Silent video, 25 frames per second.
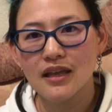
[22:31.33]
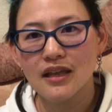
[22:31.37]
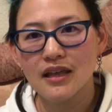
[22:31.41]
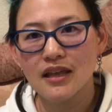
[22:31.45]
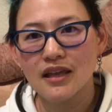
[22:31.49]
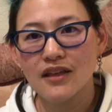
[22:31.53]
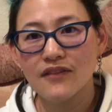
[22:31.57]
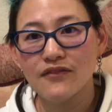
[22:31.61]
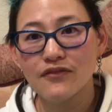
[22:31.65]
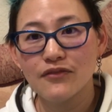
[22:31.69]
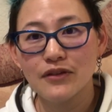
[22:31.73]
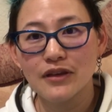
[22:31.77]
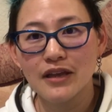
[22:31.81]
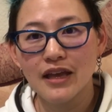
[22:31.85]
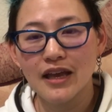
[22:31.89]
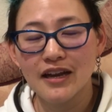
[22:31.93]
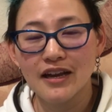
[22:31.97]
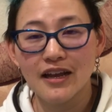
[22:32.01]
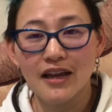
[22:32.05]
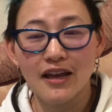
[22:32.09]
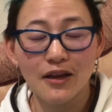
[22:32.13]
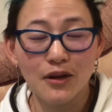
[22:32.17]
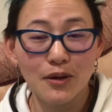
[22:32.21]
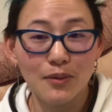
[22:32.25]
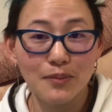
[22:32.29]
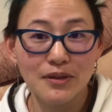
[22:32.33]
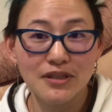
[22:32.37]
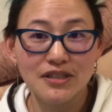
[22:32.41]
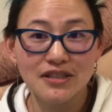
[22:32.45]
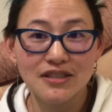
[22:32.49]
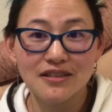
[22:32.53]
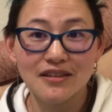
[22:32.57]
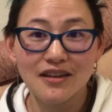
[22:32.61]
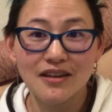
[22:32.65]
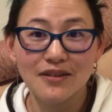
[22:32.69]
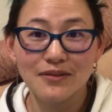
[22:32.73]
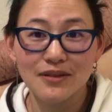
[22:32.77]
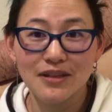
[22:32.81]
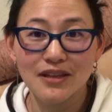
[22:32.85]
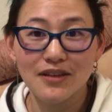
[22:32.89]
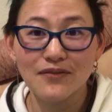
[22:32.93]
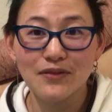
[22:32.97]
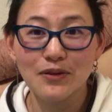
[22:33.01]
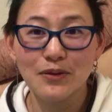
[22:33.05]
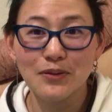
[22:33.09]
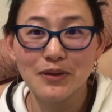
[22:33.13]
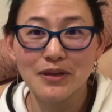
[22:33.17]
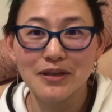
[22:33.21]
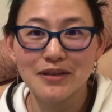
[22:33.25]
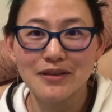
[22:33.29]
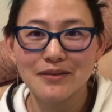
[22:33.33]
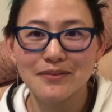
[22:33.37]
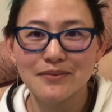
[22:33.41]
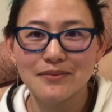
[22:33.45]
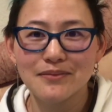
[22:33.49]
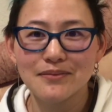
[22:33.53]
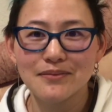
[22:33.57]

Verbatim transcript: If we had a higher budget, I would give you one.